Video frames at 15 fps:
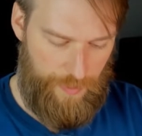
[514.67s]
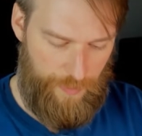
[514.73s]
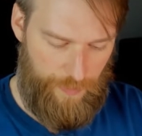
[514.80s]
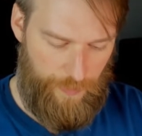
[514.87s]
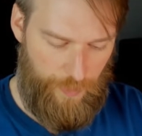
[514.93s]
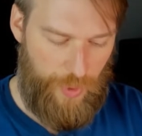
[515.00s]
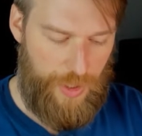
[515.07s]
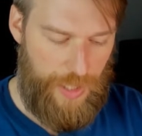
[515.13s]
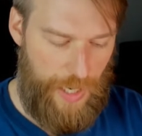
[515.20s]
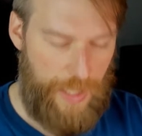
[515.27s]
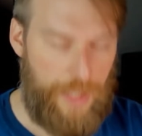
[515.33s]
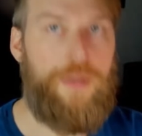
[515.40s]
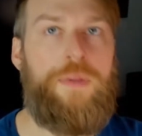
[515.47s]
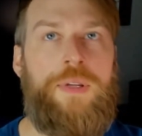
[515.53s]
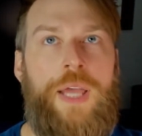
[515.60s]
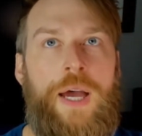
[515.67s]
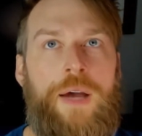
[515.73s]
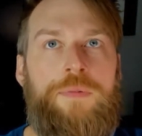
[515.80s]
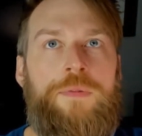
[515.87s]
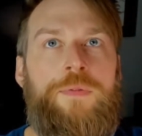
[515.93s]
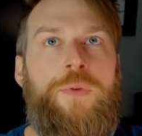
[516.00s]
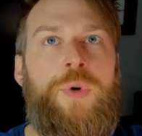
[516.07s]
it? 48, yeah,
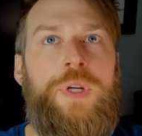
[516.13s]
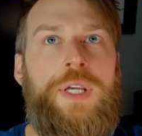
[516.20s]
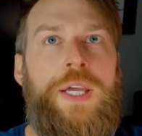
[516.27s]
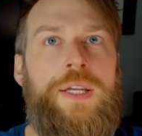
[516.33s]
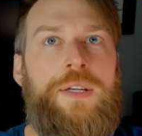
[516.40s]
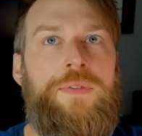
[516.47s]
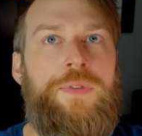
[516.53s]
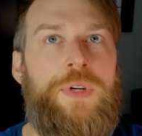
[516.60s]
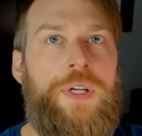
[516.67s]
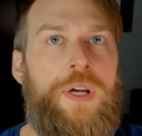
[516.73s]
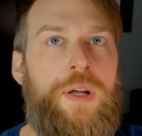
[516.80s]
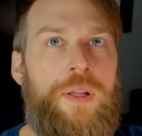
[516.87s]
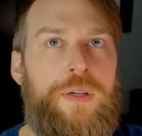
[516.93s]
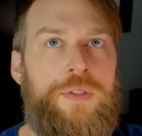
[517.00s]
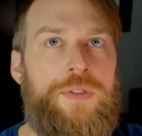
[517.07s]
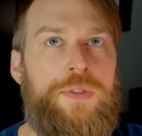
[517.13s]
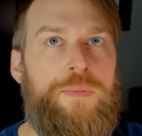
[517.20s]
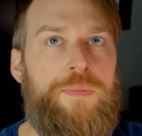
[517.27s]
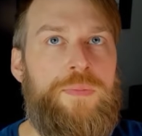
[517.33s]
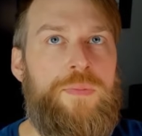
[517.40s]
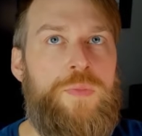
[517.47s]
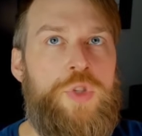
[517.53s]
48 different colors.
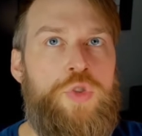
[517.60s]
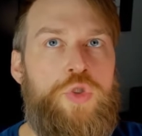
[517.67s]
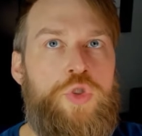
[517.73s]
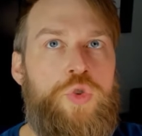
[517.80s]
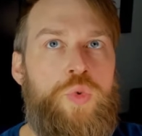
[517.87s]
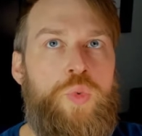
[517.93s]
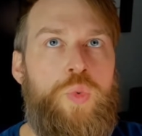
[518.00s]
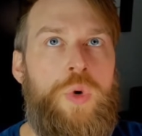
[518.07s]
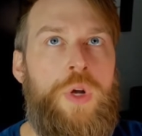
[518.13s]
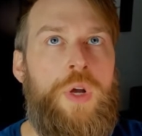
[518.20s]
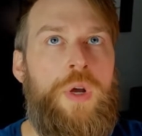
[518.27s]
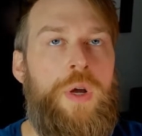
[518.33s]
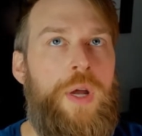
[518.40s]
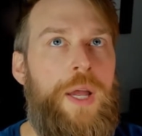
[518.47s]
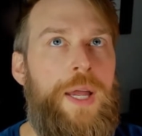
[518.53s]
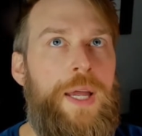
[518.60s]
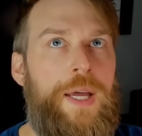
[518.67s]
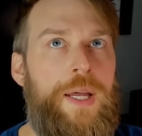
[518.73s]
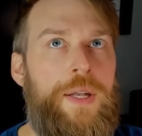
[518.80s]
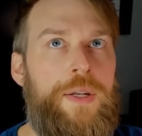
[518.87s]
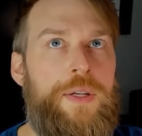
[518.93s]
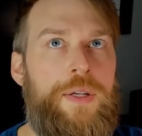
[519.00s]

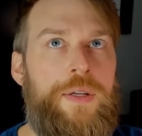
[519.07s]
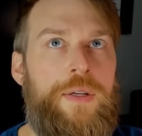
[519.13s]
And